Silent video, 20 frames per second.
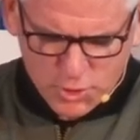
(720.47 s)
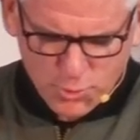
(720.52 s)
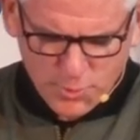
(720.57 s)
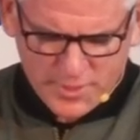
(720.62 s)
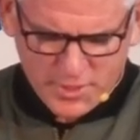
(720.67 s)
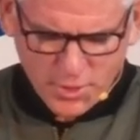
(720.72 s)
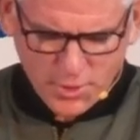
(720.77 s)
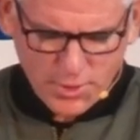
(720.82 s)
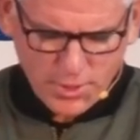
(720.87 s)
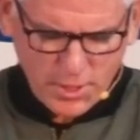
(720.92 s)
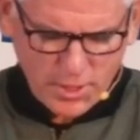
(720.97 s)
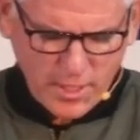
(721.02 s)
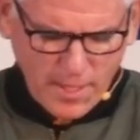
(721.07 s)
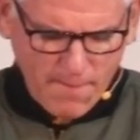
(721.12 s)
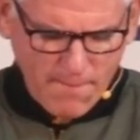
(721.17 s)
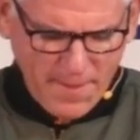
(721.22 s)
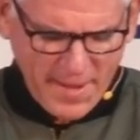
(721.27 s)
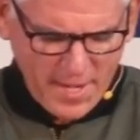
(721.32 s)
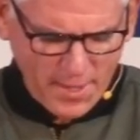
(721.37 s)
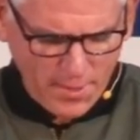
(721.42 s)
returned to
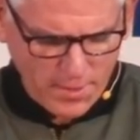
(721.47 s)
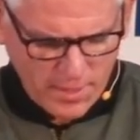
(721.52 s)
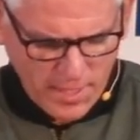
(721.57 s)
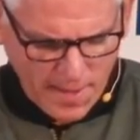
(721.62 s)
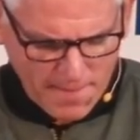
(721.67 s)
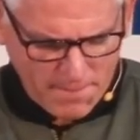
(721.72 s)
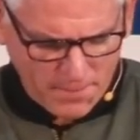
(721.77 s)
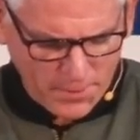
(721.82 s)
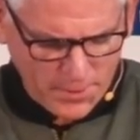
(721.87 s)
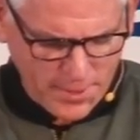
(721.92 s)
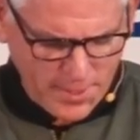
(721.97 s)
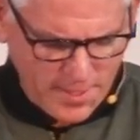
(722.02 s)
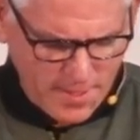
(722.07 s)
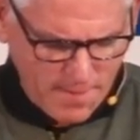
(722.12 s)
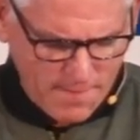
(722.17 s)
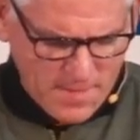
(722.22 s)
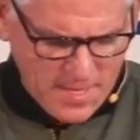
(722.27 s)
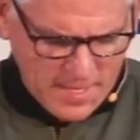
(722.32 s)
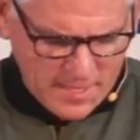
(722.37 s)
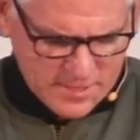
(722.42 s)

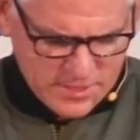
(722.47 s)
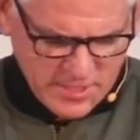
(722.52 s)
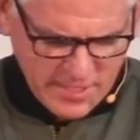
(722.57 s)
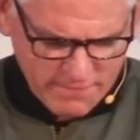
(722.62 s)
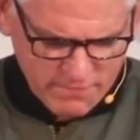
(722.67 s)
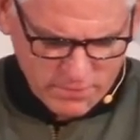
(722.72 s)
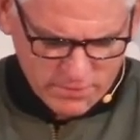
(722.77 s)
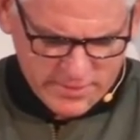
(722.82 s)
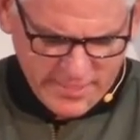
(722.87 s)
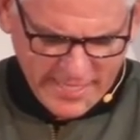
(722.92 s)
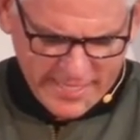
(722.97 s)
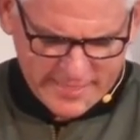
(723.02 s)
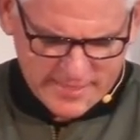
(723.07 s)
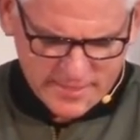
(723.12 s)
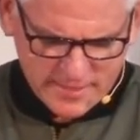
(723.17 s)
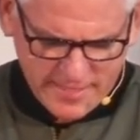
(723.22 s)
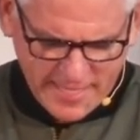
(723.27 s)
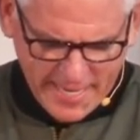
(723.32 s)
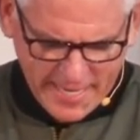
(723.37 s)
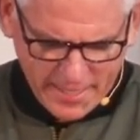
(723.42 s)
Capernaum several
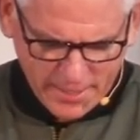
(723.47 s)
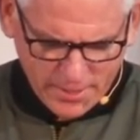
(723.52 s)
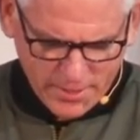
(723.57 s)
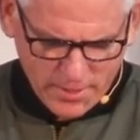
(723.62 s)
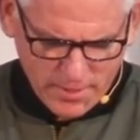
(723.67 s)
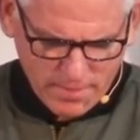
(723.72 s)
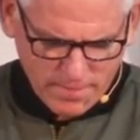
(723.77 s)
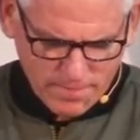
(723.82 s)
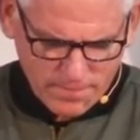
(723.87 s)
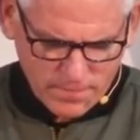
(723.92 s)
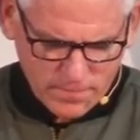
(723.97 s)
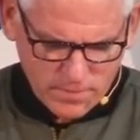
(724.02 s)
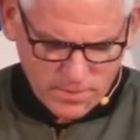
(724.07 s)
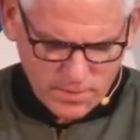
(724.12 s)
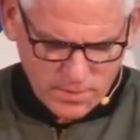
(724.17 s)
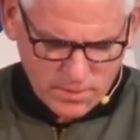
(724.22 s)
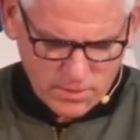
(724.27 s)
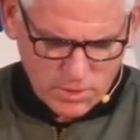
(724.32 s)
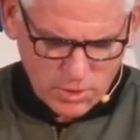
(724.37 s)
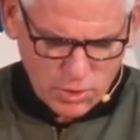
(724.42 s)
days later,
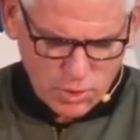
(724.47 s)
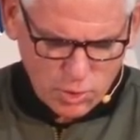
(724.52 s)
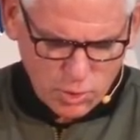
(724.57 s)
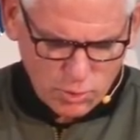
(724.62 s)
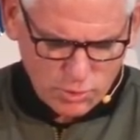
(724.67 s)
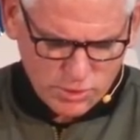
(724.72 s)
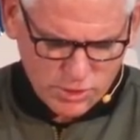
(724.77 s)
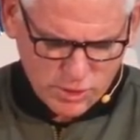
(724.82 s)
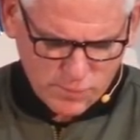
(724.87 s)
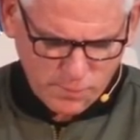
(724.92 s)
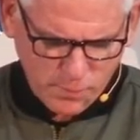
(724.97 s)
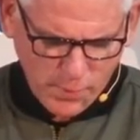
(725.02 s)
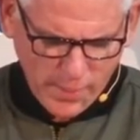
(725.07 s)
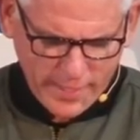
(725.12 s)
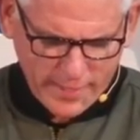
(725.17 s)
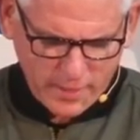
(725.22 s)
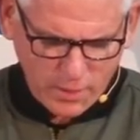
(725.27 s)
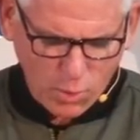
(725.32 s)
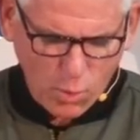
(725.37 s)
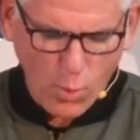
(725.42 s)
the news
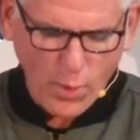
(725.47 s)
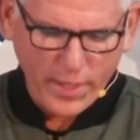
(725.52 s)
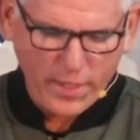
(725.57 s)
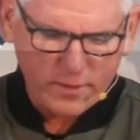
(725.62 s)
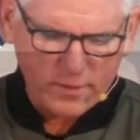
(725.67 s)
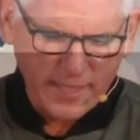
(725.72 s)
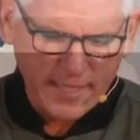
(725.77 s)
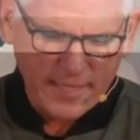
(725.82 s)
spread quickly